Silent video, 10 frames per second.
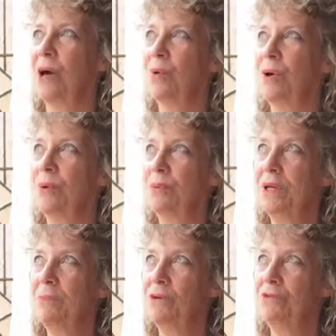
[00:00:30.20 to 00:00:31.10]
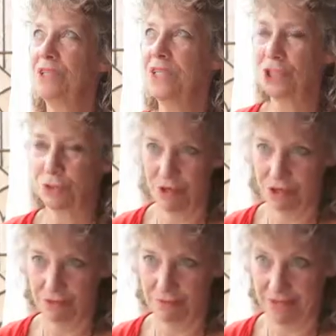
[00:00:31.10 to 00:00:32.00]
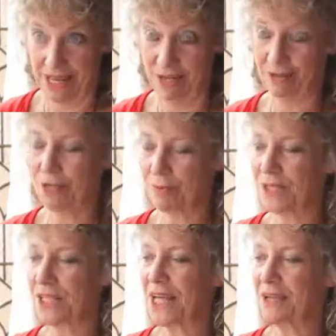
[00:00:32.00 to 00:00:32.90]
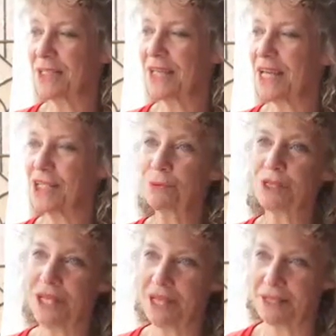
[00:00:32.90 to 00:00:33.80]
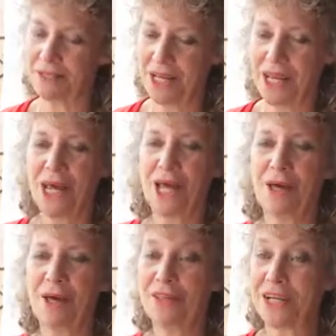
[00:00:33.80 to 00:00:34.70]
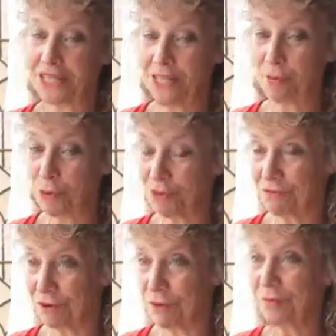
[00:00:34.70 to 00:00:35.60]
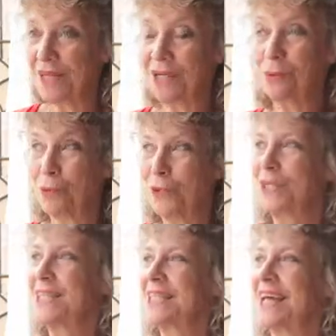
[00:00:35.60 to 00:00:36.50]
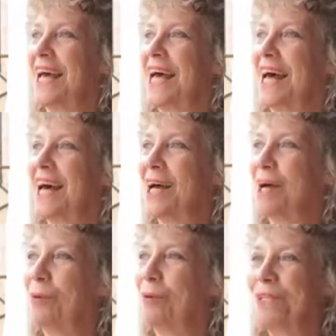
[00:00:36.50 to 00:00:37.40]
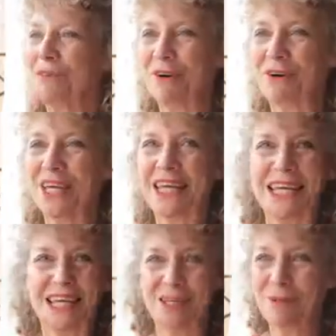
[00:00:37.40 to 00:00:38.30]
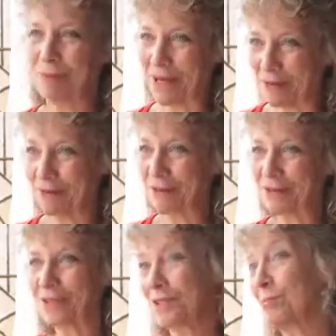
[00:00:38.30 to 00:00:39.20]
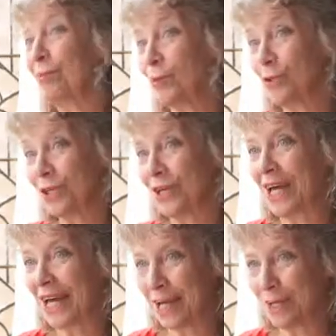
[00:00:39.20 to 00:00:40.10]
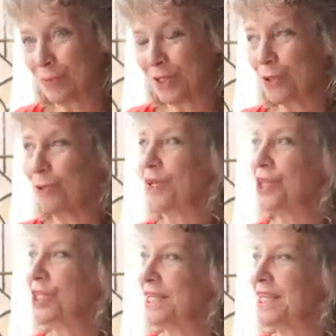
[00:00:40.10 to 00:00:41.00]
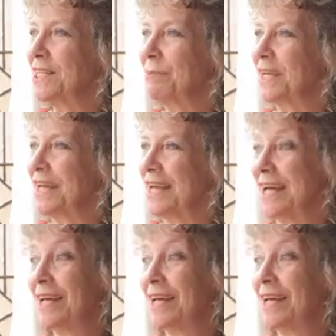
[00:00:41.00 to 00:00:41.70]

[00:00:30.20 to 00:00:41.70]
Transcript: Well, when we moved into our house, our present house in Hazelwood Lane, the lady I bought it from, Lynn Woods, was a very keen parent supporter at Hazelwood School, and she said to me,